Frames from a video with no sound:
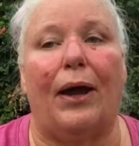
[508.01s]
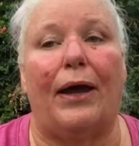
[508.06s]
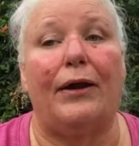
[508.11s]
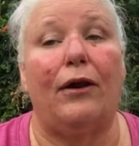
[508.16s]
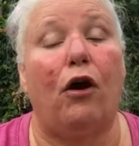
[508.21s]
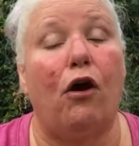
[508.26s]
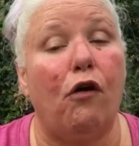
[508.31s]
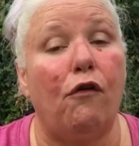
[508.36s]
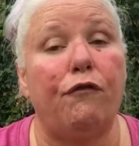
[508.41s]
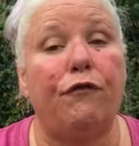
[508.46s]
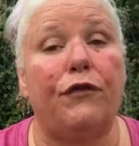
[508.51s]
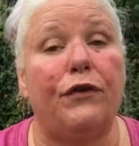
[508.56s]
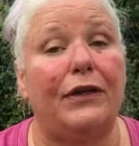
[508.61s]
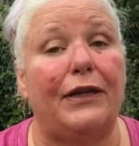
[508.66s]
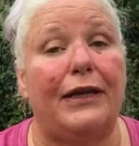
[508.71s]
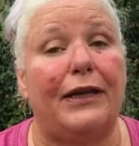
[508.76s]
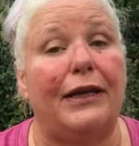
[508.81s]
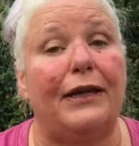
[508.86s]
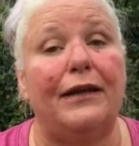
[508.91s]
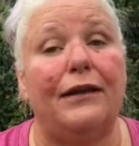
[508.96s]
And
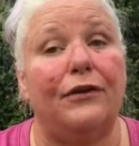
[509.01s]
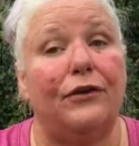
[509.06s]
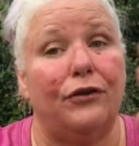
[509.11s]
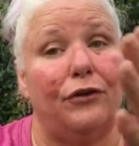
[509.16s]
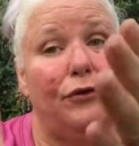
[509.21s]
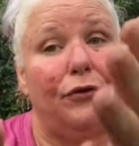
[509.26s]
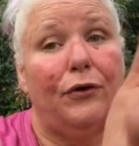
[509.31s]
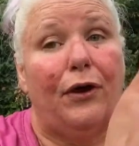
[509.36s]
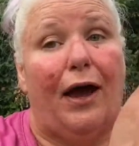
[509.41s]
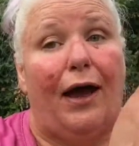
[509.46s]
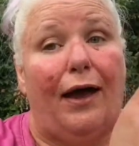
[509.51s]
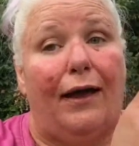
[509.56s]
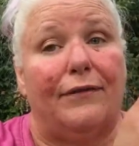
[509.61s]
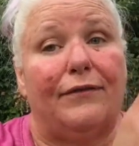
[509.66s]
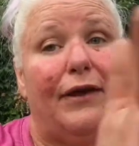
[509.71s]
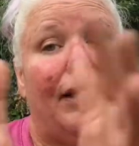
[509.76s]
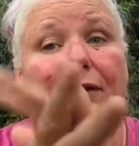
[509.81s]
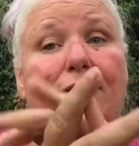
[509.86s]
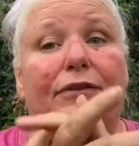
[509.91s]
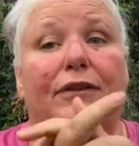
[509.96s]
hopefully you
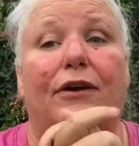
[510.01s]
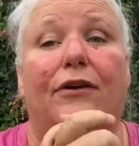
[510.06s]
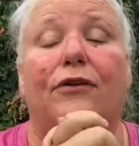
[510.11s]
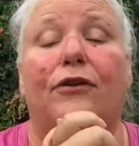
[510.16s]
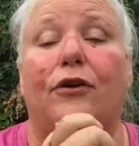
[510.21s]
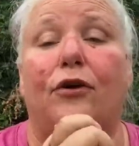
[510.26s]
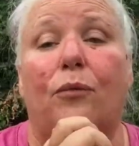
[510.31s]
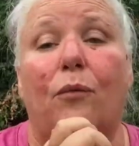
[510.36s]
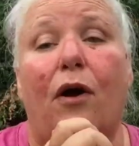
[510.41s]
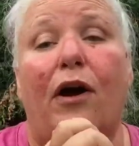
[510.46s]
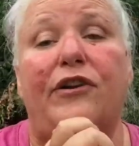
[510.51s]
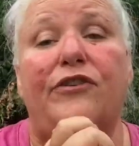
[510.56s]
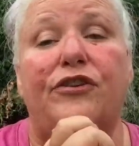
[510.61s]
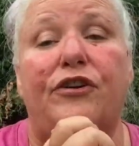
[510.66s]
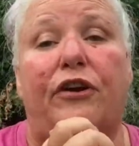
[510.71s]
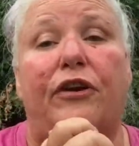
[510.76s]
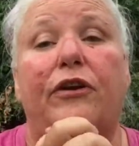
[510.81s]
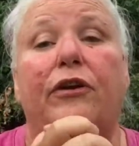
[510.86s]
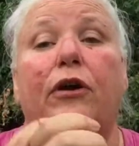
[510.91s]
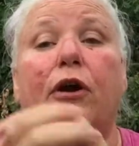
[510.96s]
guys out there that are
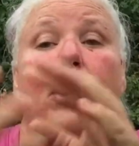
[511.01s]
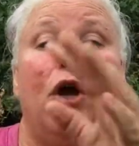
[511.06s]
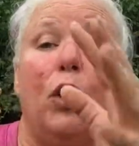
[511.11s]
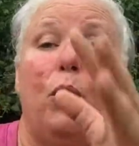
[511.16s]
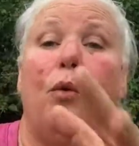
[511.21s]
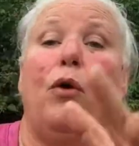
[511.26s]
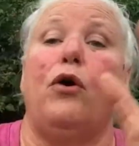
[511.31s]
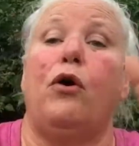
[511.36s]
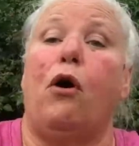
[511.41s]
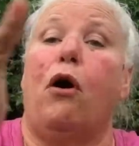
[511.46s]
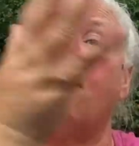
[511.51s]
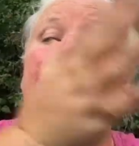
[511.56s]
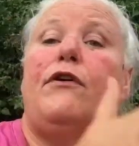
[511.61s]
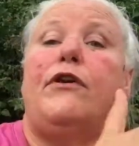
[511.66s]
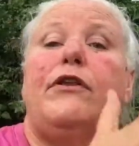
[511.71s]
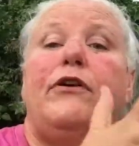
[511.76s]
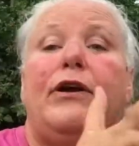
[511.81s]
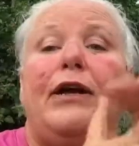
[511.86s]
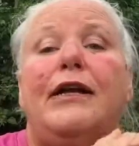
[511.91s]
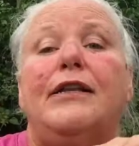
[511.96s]
watching will go over
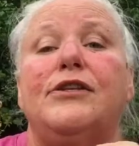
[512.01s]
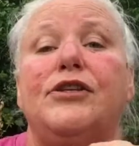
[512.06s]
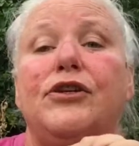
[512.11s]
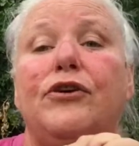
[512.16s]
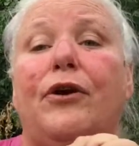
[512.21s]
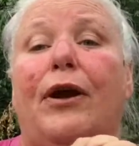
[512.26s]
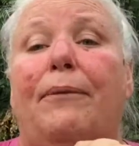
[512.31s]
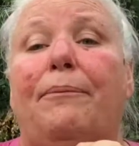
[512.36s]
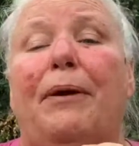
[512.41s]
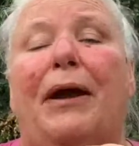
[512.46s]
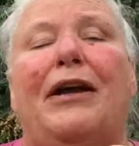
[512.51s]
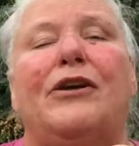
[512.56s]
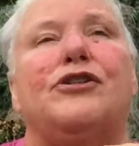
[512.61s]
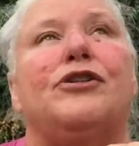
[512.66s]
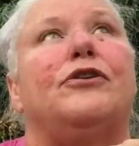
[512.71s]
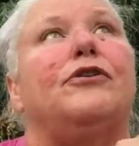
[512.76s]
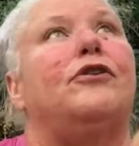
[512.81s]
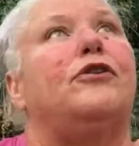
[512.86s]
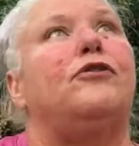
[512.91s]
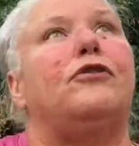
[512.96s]
to their Instagram page
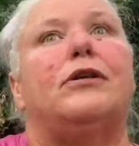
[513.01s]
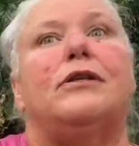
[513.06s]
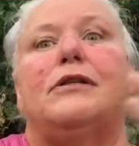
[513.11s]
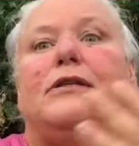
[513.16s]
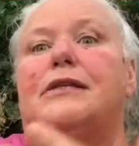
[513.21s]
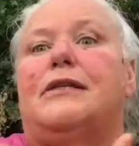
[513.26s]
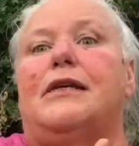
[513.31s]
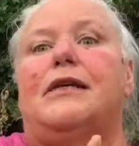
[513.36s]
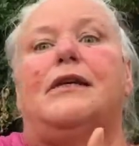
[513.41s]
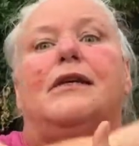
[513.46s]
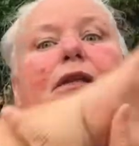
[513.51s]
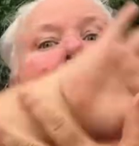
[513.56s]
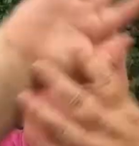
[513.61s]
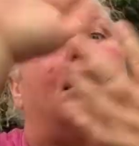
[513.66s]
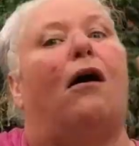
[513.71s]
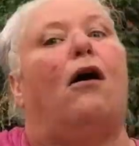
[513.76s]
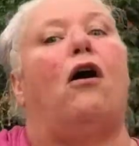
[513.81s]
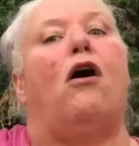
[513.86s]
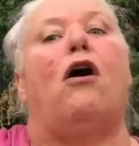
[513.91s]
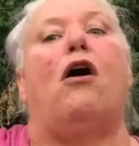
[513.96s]
so that you can see
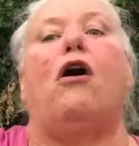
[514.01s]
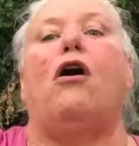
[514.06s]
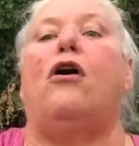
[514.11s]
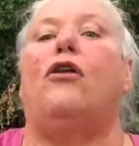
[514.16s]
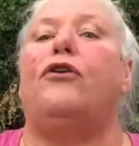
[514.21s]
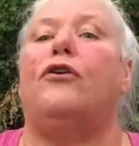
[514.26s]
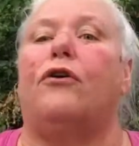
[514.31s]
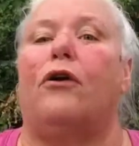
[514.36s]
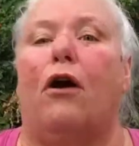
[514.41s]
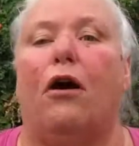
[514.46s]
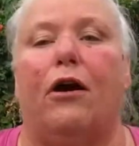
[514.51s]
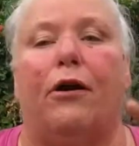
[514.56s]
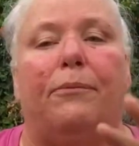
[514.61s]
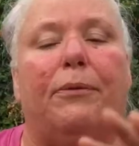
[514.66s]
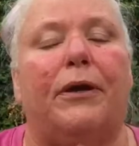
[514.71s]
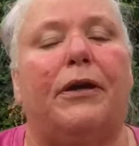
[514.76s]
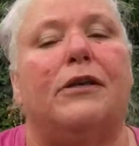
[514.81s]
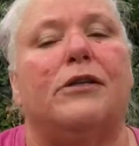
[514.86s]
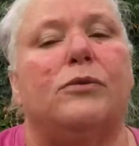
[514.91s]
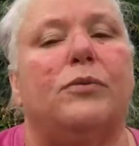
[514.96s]
all their art,
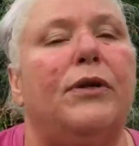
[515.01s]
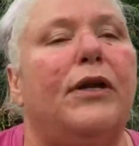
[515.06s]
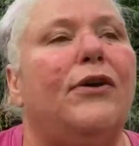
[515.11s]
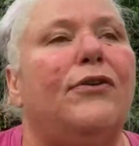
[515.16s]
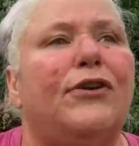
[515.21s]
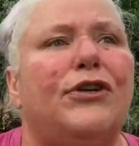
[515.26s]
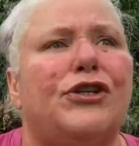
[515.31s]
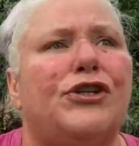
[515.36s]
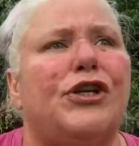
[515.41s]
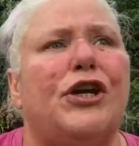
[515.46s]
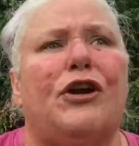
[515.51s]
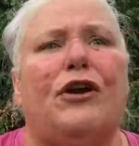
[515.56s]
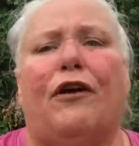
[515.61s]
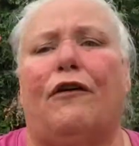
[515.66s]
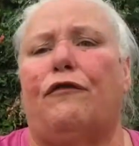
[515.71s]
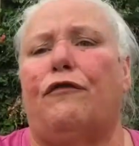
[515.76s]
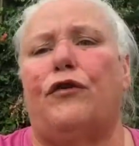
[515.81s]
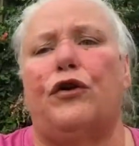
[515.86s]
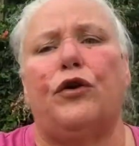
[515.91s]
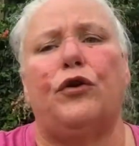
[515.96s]
because we only share
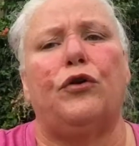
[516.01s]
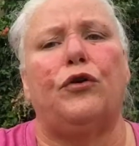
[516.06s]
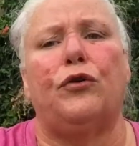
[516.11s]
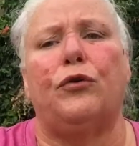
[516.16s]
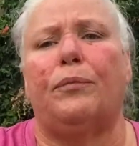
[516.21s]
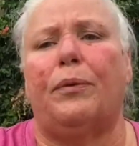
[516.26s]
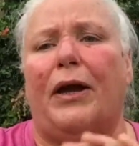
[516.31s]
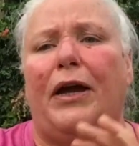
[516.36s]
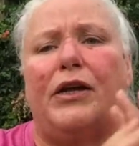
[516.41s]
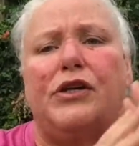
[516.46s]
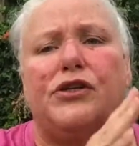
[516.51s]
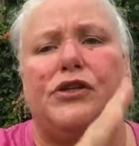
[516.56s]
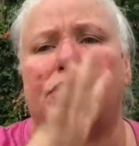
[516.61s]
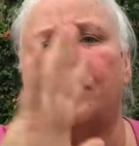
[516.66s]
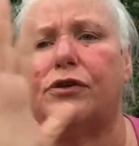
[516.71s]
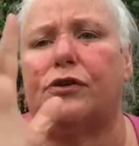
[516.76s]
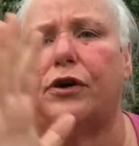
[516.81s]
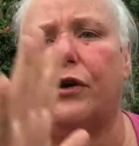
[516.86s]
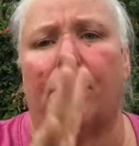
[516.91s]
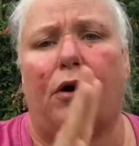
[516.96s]
a few pages
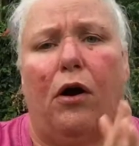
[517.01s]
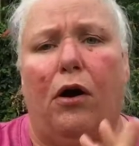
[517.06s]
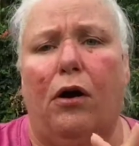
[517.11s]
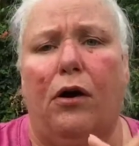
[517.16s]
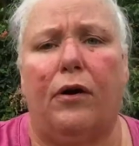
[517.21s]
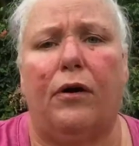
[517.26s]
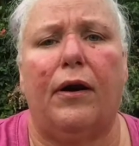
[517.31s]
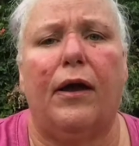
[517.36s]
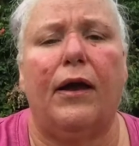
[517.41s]
of their art